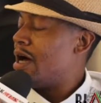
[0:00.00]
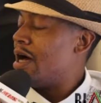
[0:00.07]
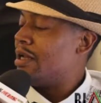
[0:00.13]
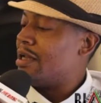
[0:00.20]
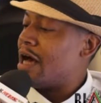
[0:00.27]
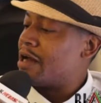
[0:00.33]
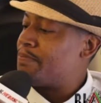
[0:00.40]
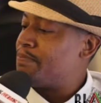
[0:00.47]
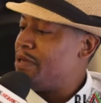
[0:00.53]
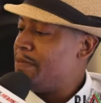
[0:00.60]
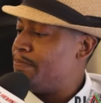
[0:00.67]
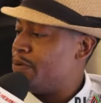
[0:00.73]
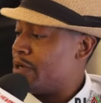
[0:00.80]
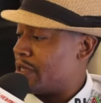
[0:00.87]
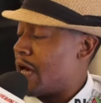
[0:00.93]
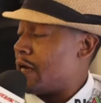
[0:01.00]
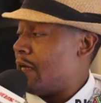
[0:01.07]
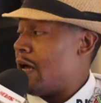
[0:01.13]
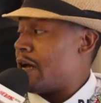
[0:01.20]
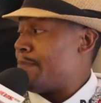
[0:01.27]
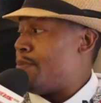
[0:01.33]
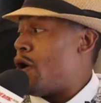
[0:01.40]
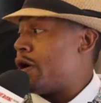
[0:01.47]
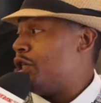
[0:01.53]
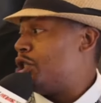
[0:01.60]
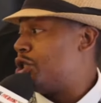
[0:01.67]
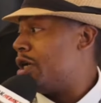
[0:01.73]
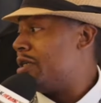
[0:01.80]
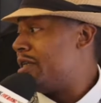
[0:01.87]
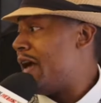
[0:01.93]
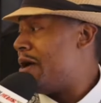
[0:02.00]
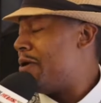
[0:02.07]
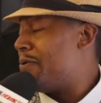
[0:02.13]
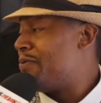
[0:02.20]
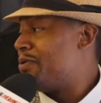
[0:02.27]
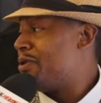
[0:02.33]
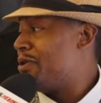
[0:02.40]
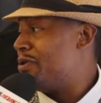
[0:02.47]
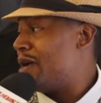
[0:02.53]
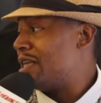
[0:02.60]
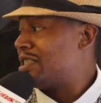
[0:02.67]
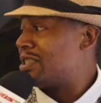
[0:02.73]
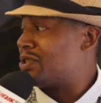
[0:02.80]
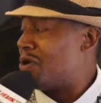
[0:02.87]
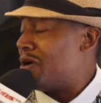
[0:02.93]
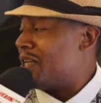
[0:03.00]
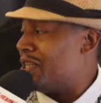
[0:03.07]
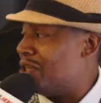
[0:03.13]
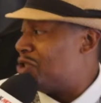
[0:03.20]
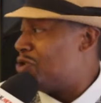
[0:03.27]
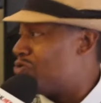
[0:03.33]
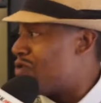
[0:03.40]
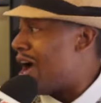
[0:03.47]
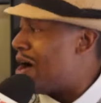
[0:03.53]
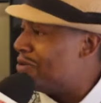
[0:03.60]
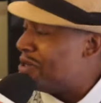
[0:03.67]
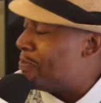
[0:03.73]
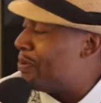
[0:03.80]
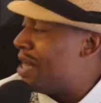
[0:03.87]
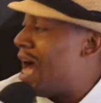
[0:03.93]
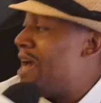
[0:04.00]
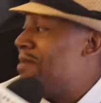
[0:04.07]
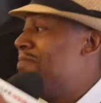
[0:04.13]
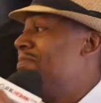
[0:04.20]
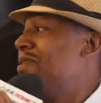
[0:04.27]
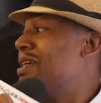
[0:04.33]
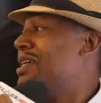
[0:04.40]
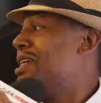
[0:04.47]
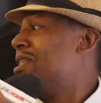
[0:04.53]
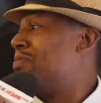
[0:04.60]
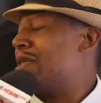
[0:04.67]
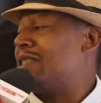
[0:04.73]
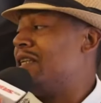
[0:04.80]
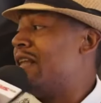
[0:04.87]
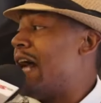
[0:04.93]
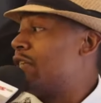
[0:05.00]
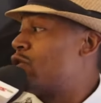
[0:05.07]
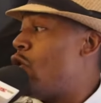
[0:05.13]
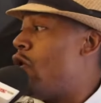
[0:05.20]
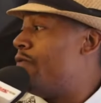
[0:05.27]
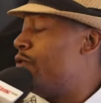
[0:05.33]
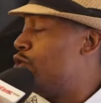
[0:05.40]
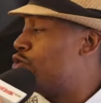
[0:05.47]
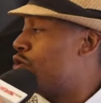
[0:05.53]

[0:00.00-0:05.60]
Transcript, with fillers: a lot of people, it got a lot of parties shut down. You know, that's a song to get you riled up and hype, especially Last Call for